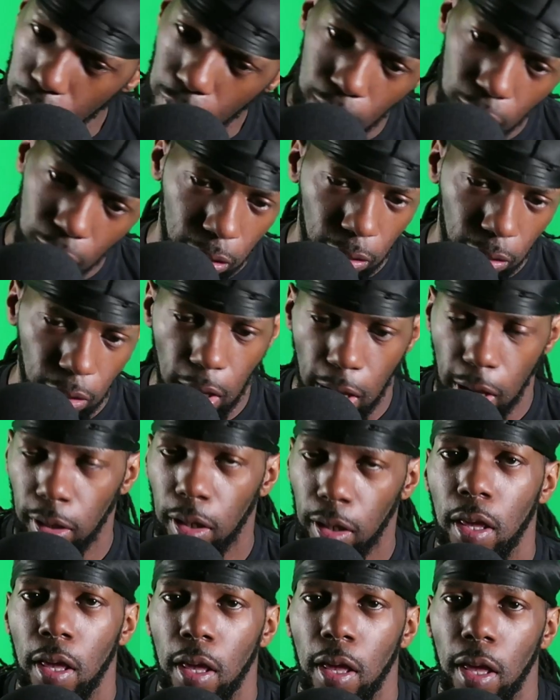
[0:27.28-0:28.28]
that
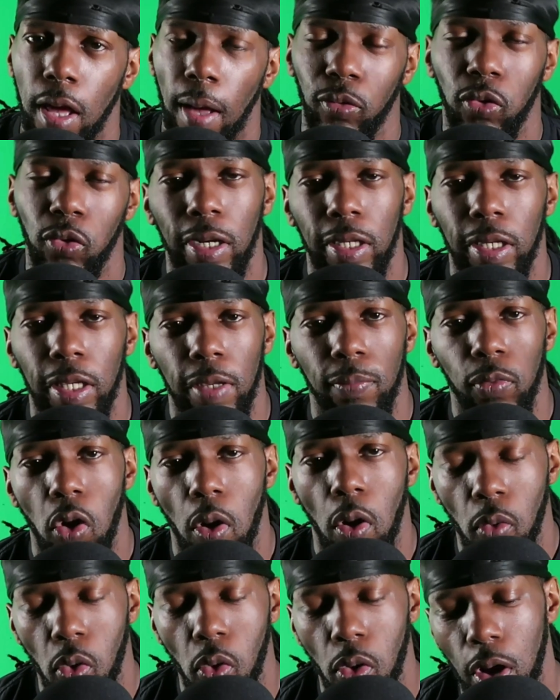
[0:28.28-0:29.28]
I'm trying to keep y'all
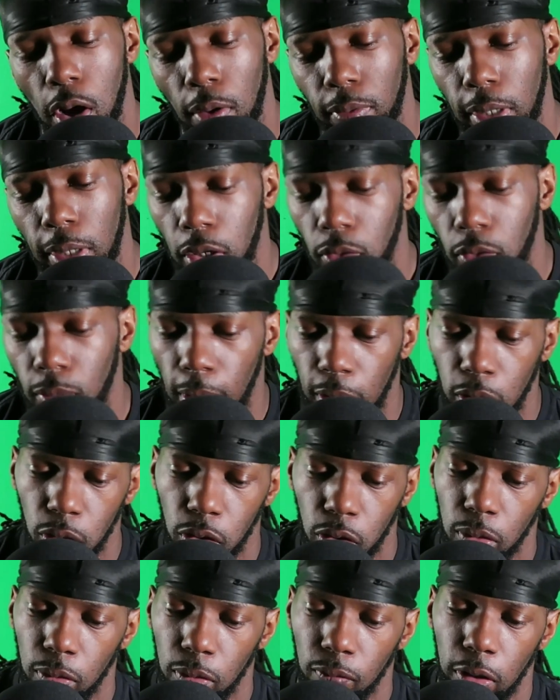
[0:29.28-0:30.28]
more updated with my YouTube
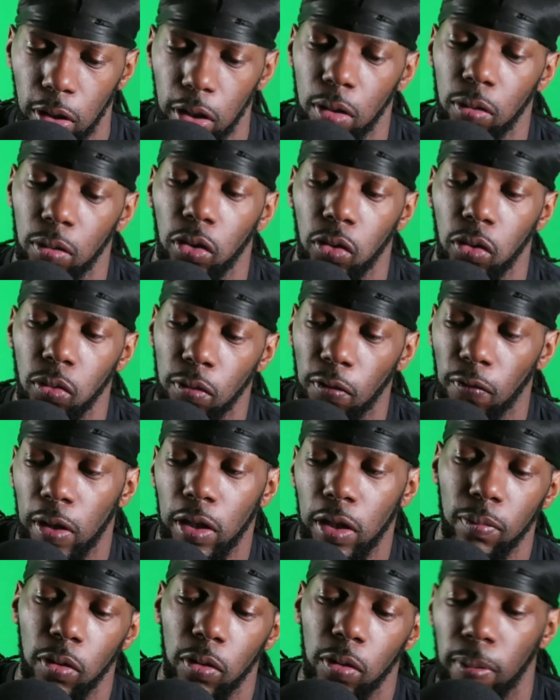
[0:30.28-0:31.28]
videos through the
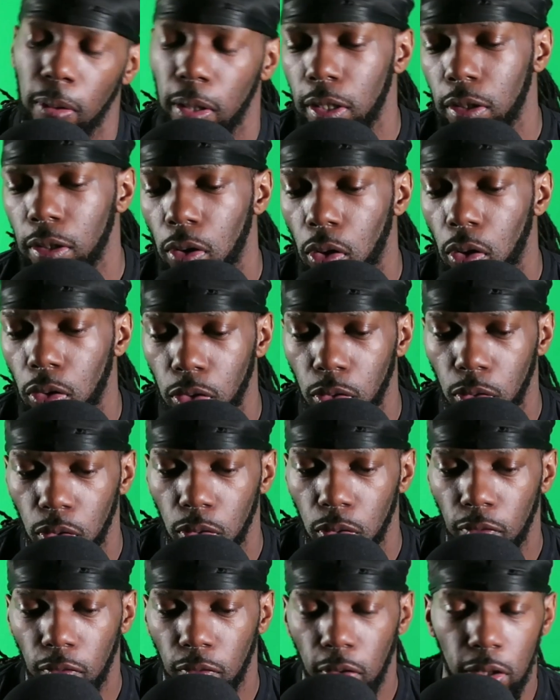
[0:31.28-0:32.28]
Facebook page and also through the
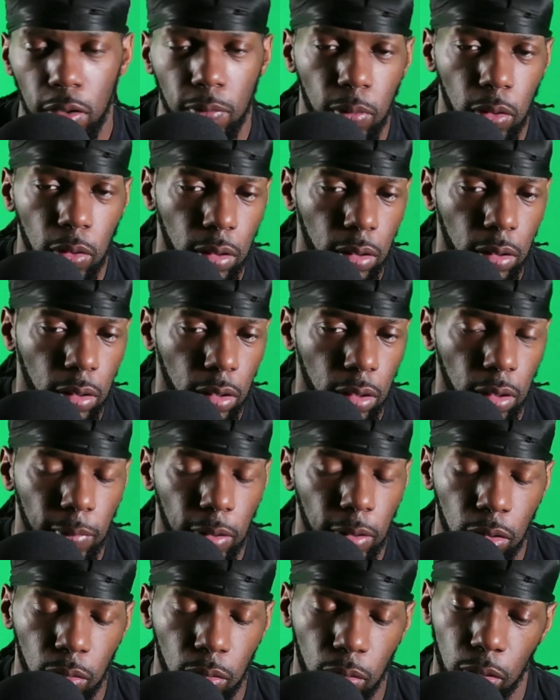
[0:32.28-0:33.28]
Facebook and
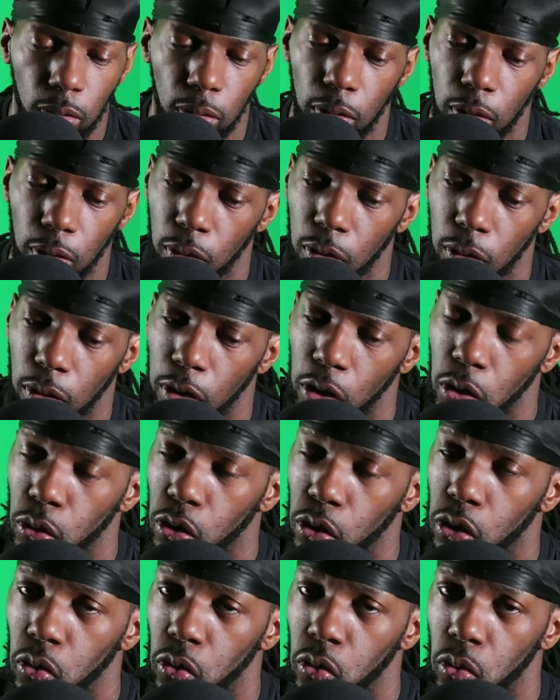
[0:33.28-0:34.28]
through the
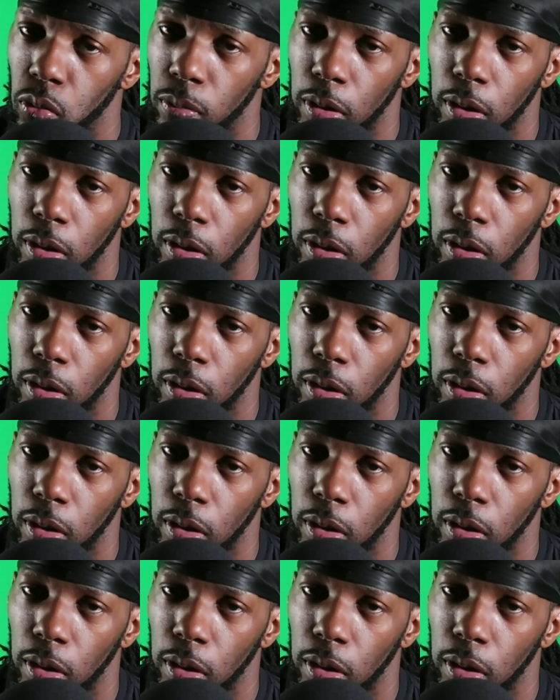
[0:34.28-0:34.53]
YouTube